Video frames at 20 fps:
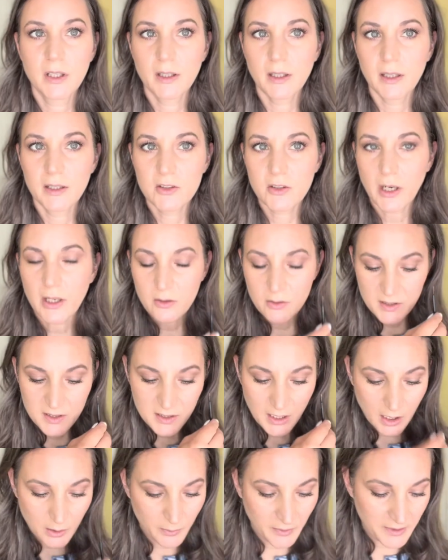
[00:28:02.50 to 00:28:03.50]
I try to
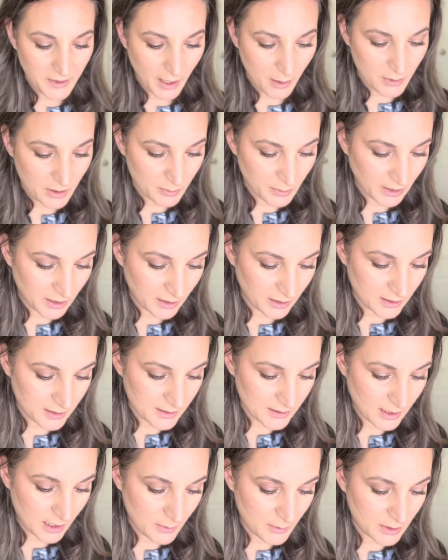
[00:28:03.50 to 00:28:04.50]
start with that one because
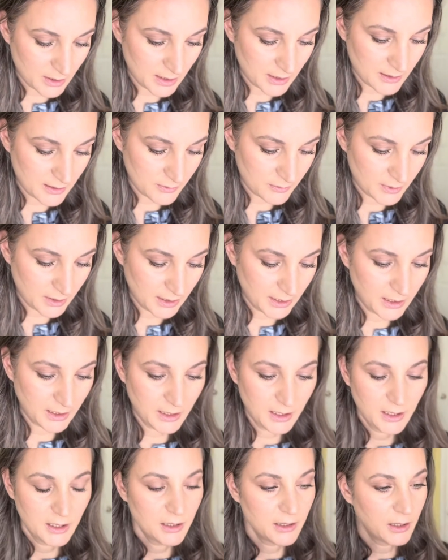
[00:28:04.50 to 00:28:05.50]
that one is really
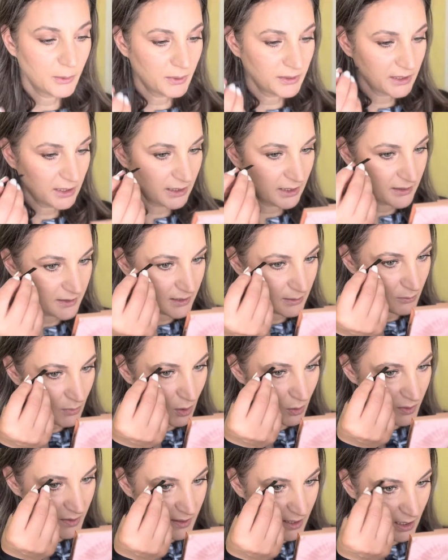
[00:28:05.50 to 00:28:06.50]
the one that needs the
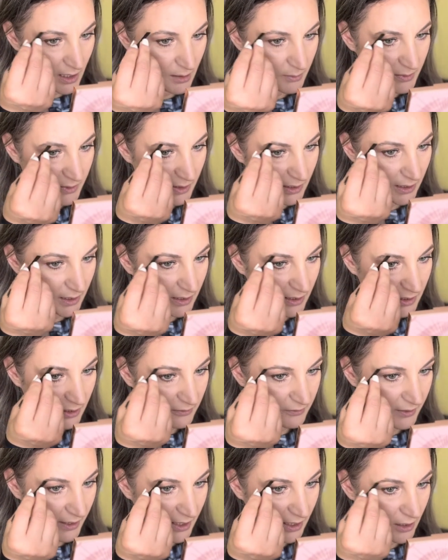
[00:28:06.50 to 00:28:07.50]
most help, and if
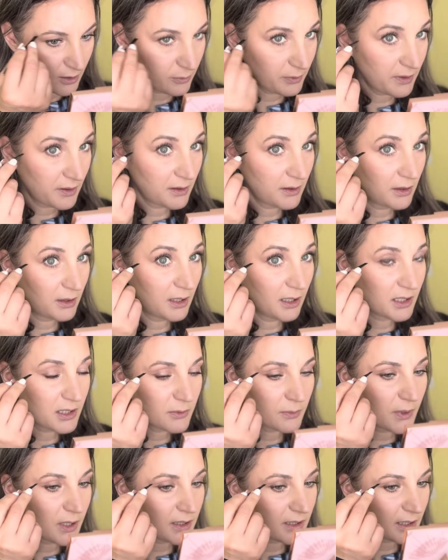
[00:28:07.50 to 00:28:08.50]
I go with this
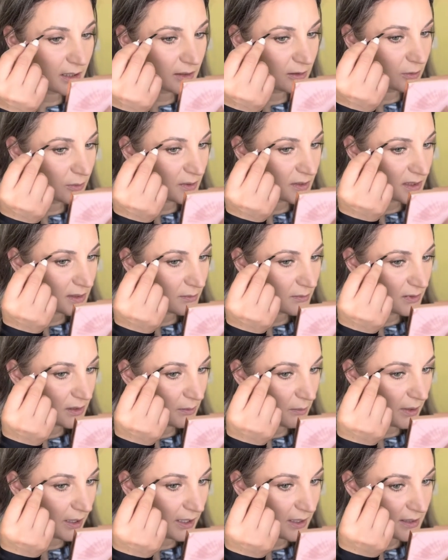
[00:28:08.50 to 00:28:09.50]
one that looks the
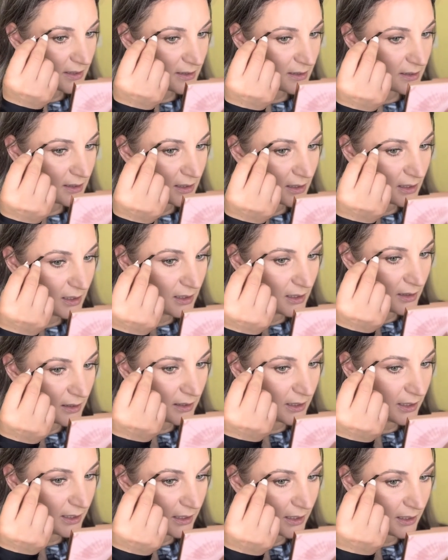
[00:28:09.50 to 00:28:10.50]
best,
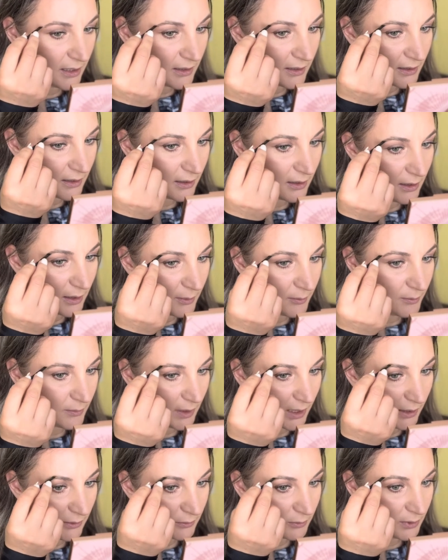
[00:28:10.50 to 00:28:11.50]
then
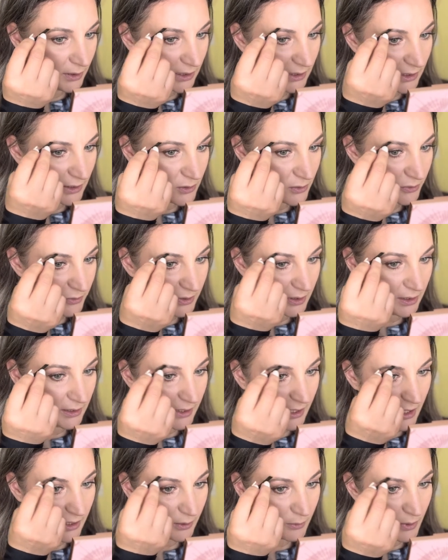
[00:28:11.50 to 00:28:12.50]
I really need to fill the
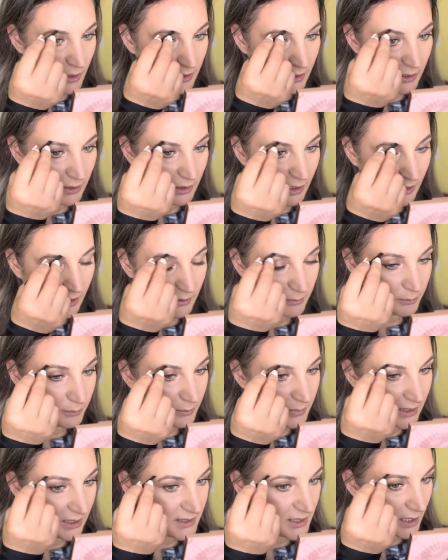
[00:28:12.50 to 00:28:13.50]
other one in like
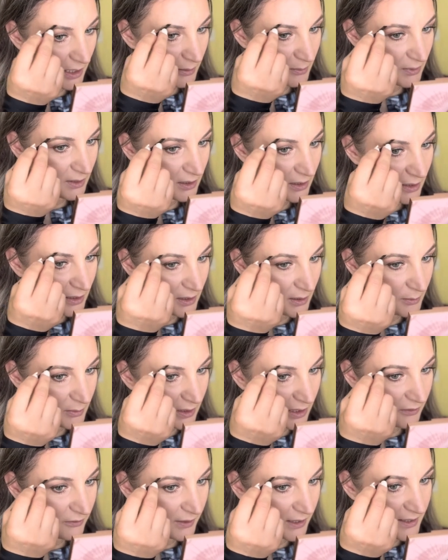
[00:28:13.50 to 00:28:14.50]
big time. But
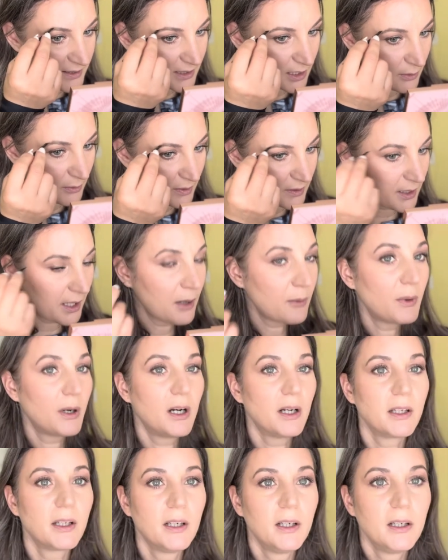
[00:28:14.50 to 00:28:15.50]
if I start with that
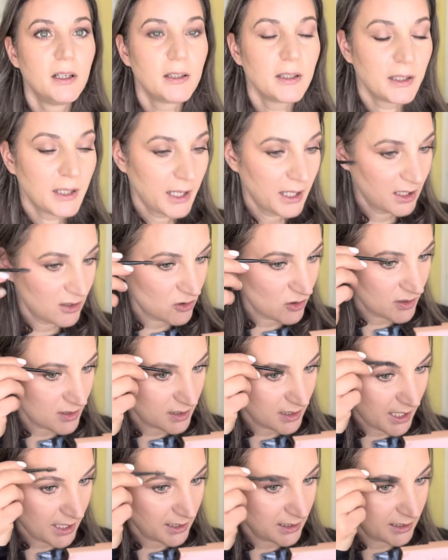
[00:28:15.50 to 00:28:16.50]
one, then I can just
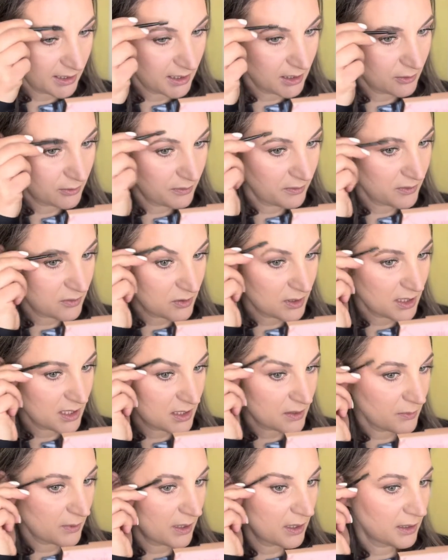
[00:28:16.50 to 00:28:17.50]
lightly go into this
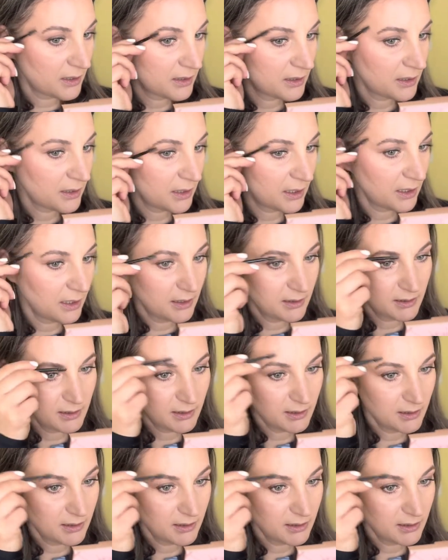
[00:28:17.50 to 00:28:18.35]
one and